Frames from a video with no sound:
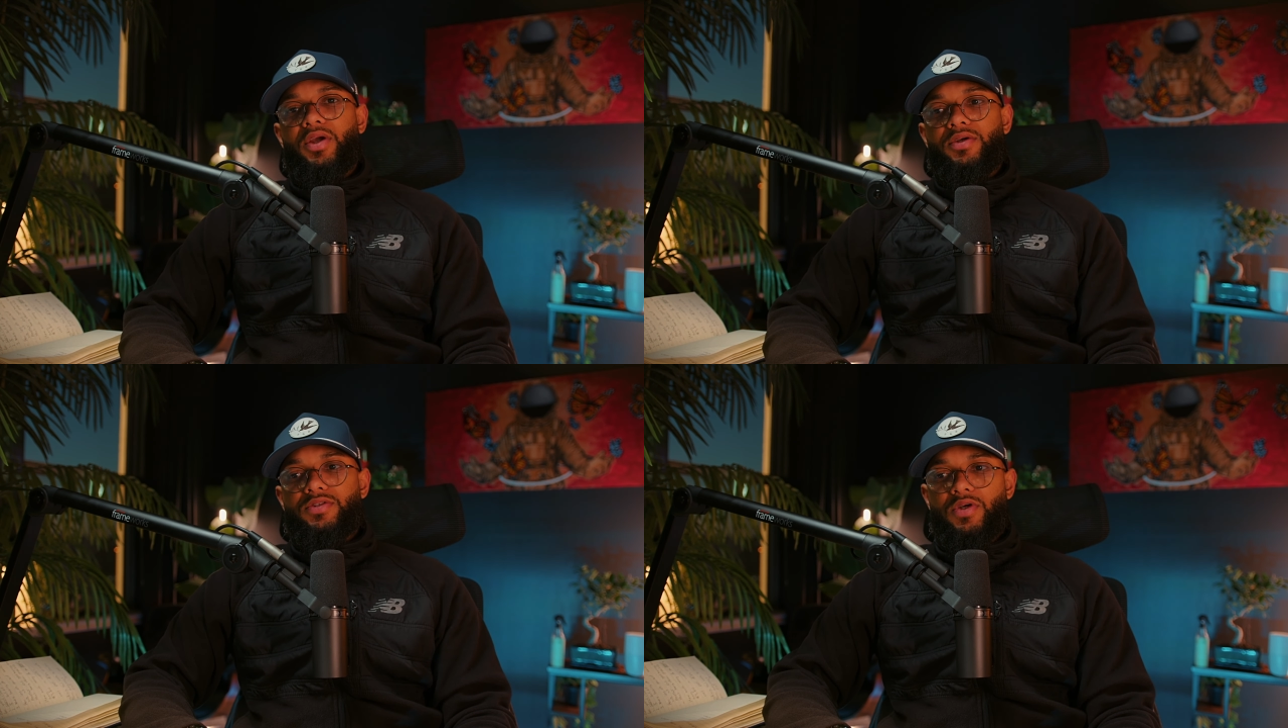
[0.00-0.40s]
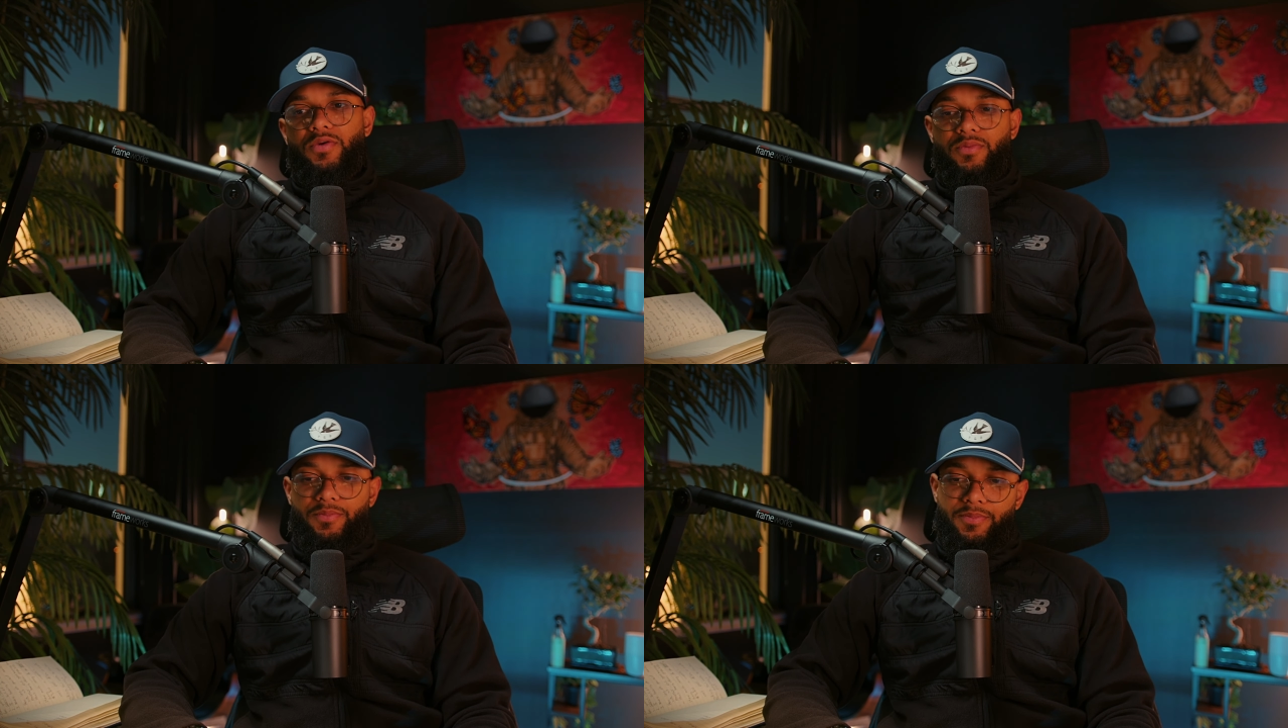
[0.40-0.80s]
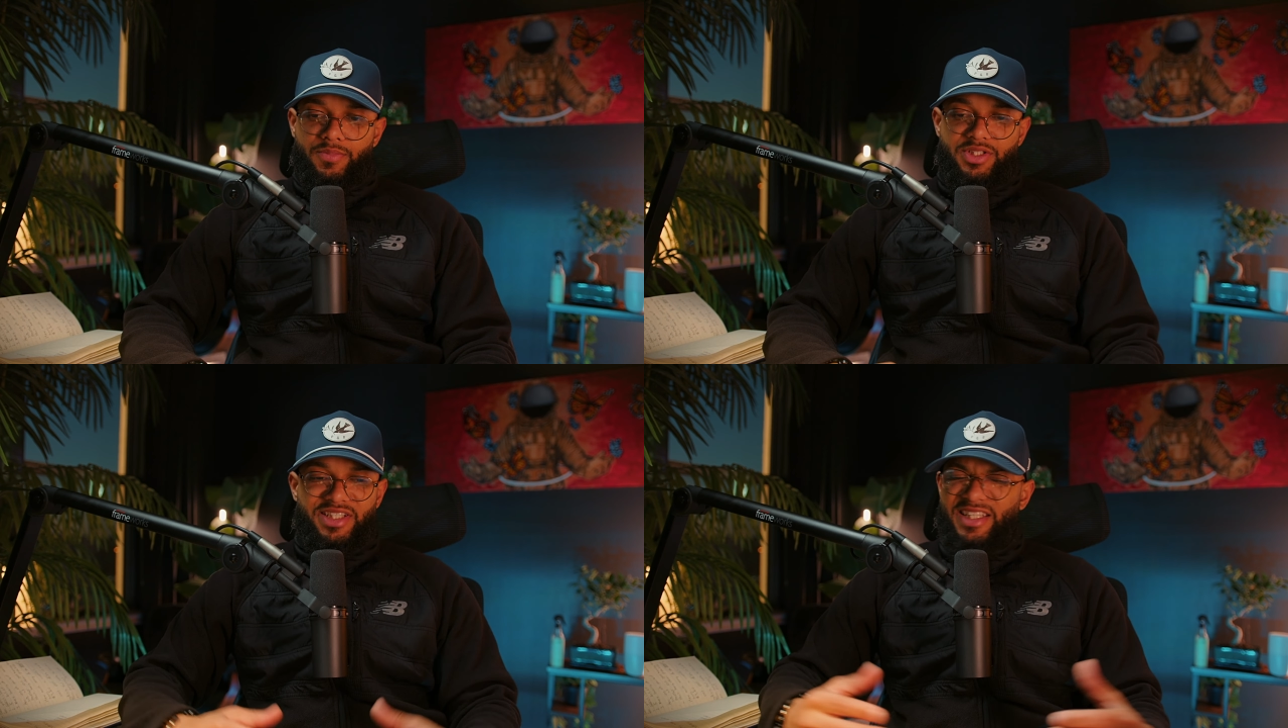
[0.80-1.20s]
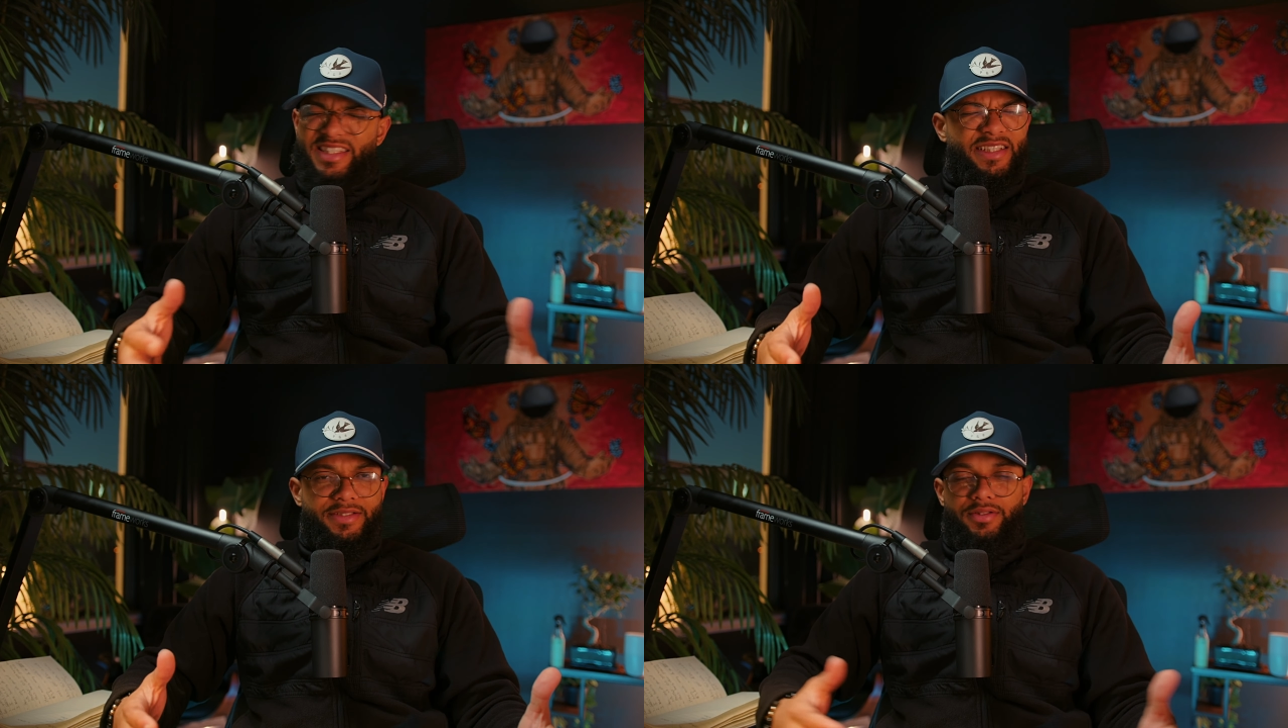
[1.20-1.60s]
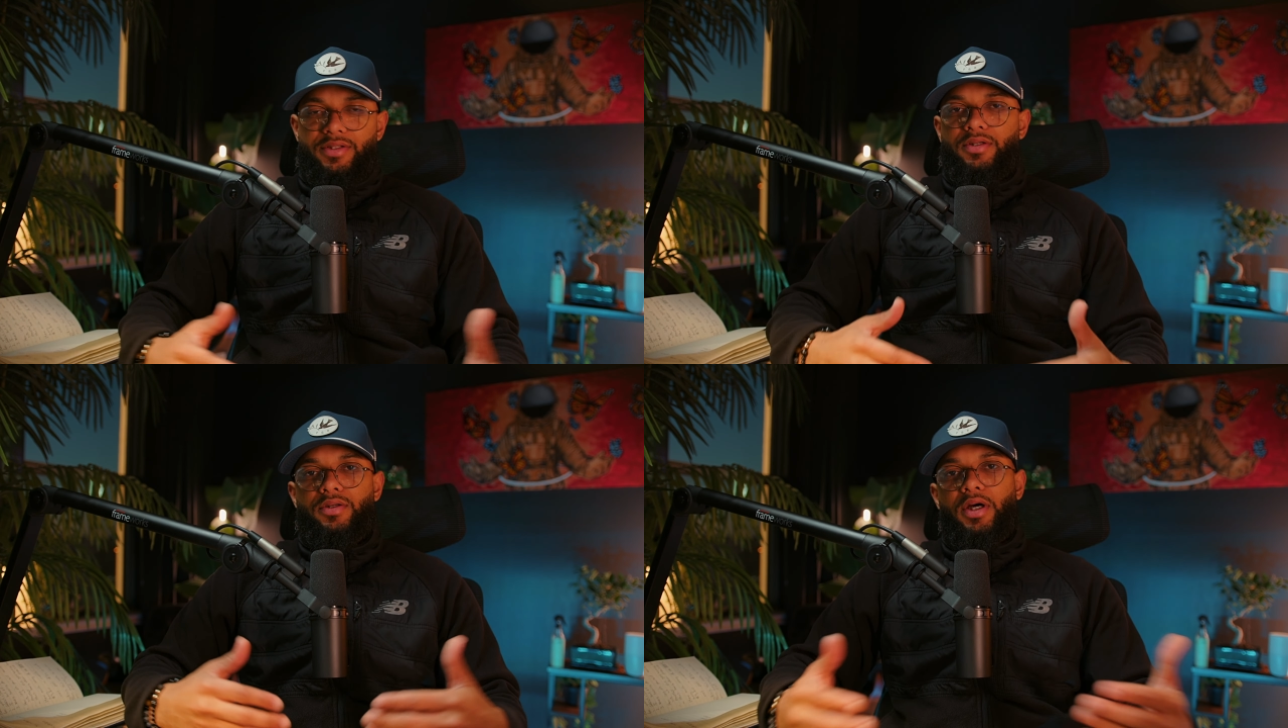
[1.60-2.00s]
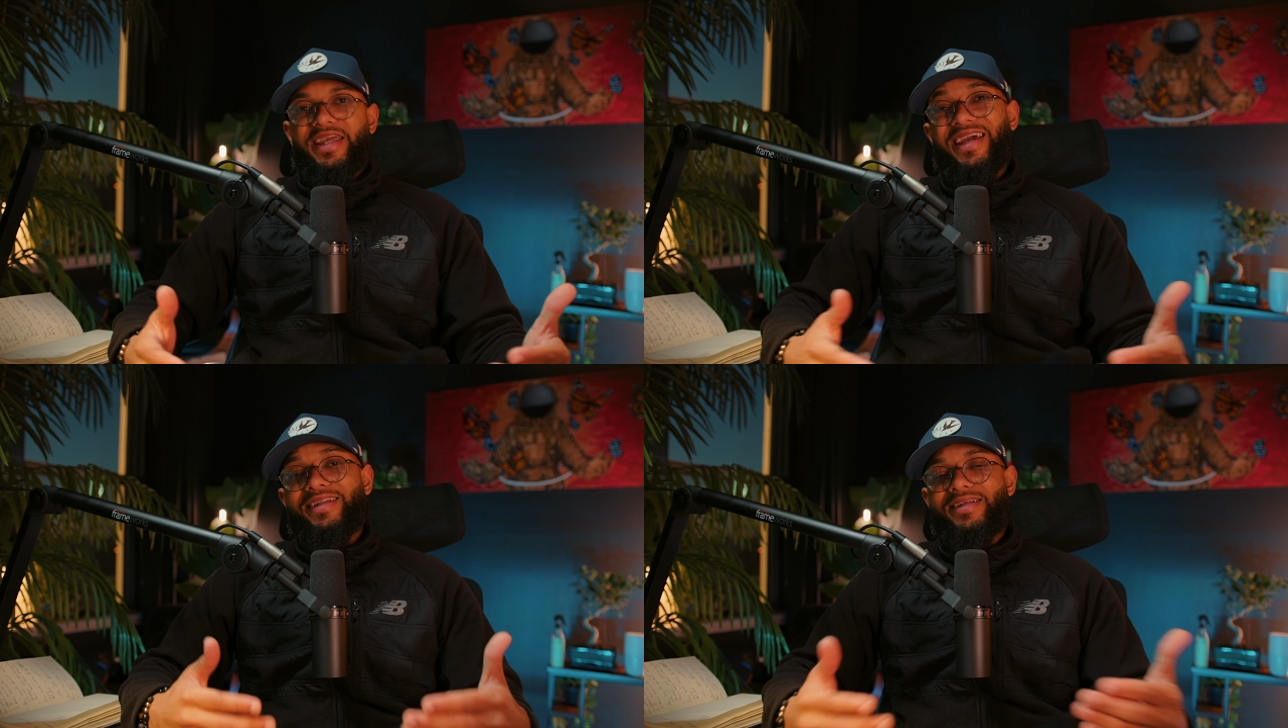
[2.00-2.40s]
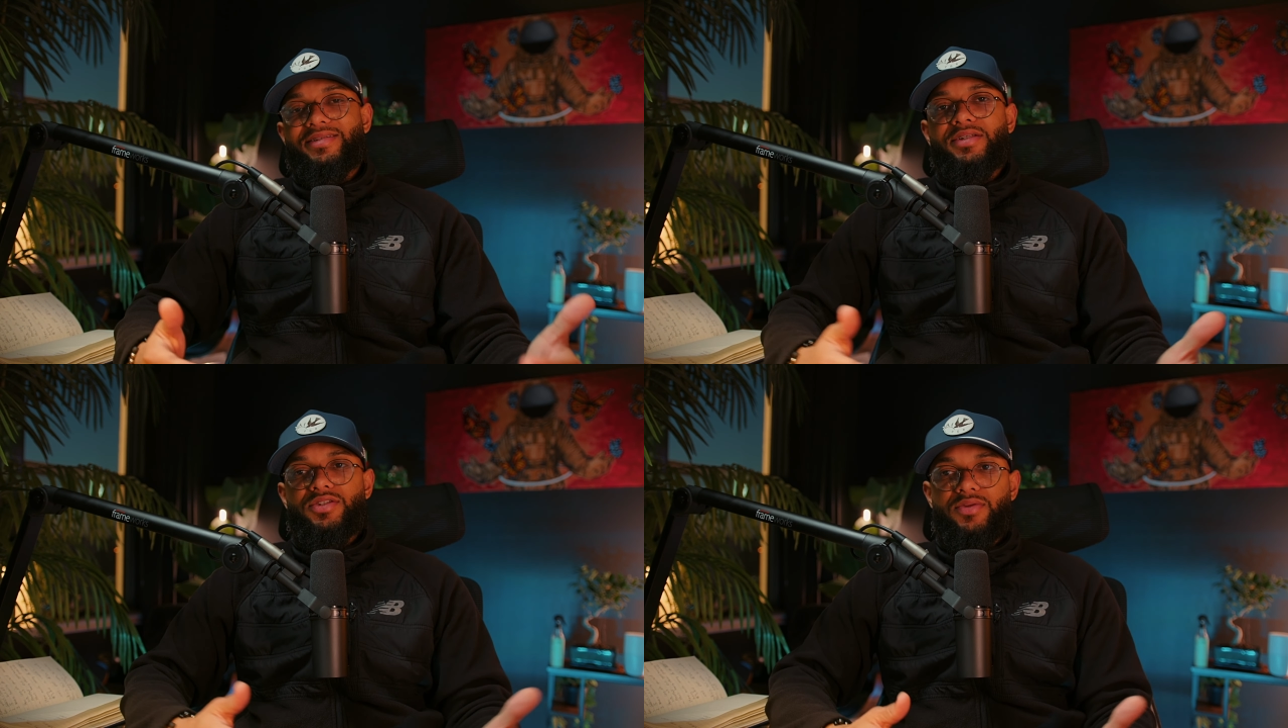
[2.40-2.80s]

So just listening to